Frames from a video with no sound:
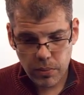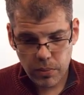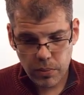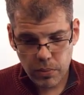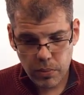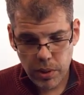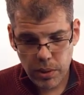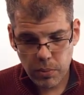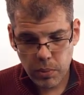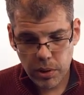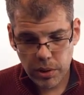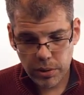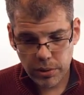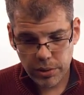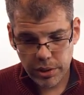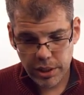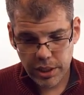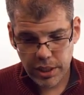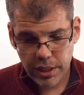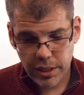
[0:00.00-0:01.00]
we will
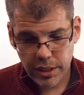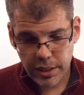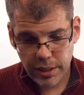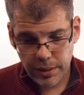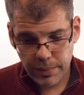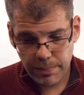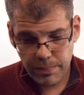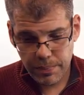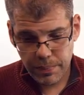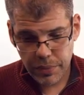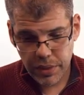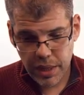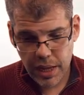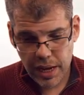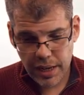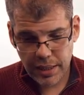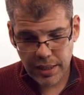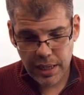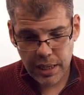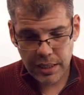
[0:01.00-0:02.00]
see
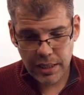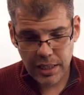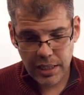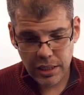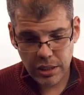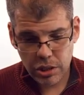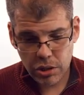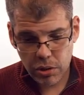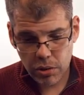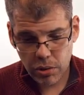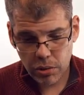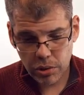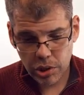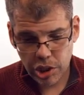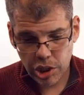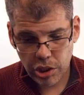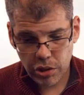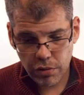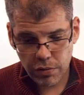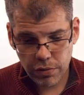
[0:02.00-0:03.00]
that an internal
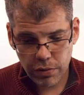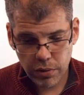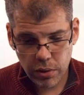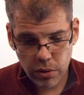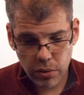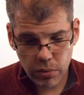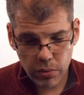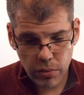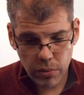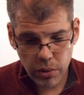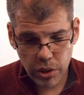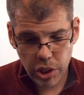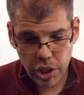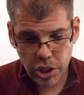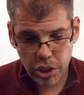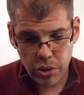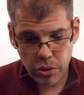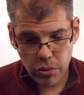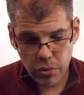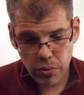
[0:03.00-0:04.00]
shear flow,
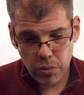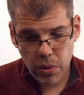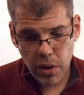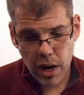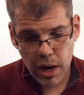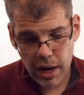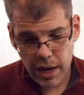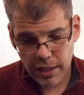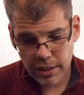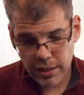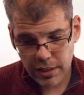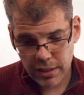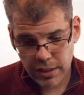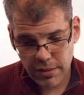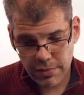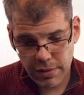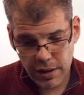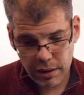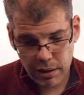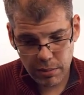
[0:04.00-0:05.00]
Q, has to
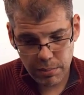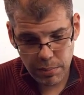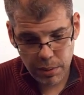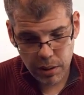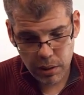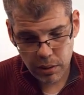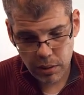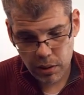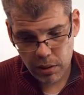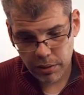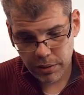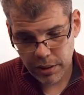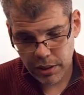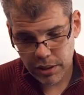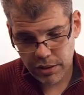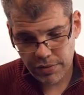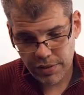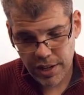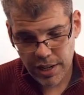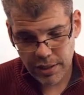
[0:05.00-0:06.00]
develop along this
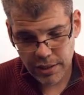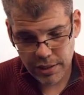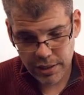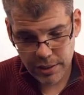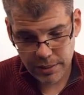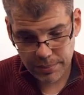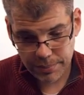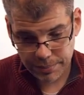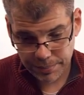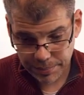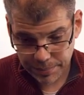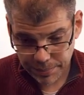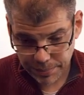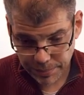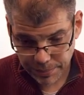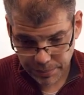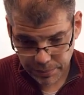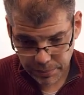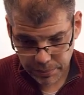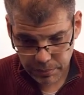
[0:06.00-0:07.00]
face.
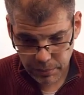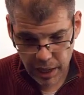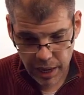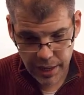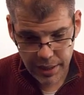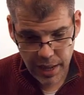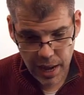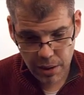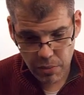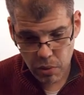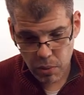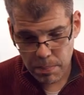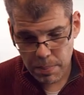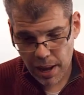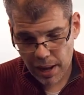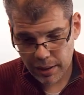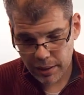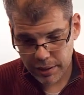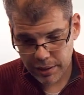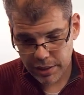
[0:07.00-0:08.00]
And that will
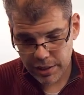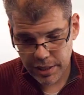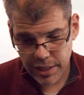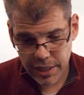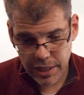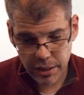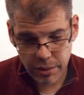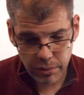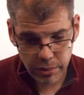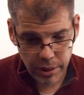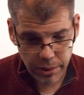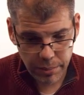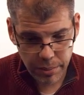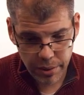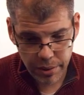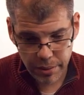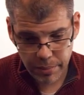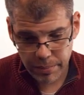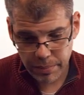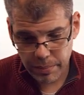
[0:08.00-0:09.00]
balance the
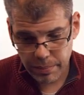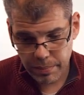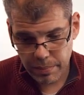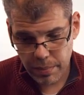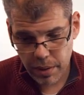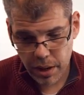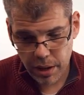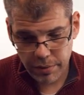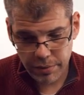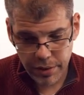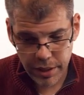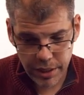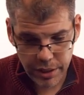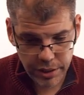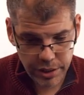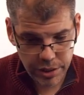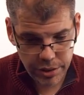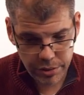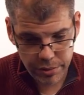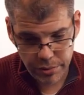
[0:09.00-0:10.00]
equilibrium of
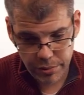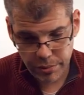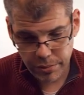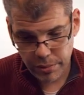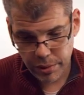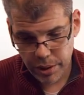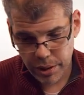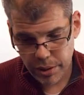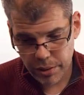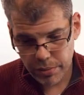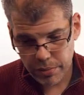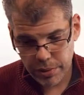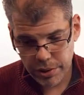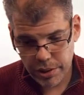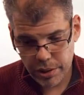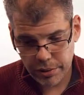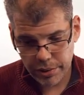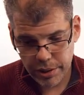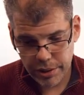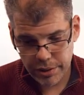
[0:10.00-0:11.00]
these two
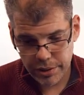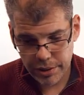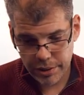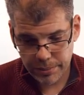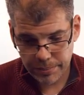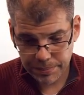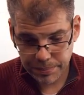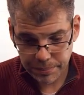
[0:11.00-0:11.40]
resultants.